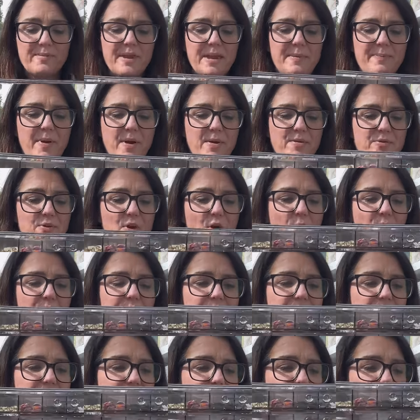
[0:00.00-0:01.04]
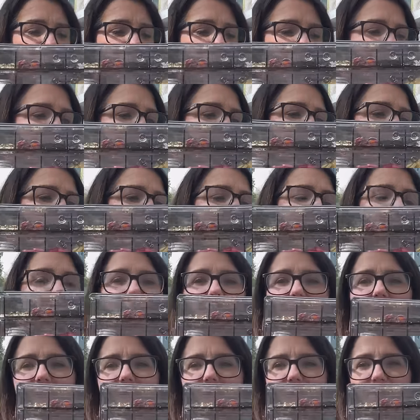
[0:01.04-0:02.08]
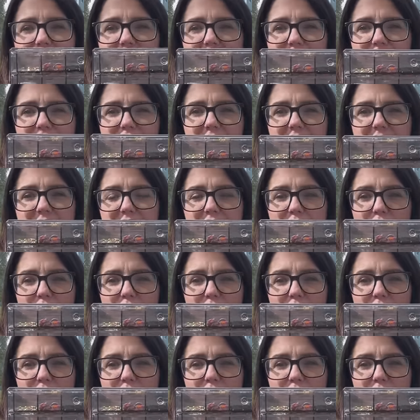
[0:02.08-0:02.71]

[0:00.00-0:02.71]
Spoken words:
They both got one of these, and I've actually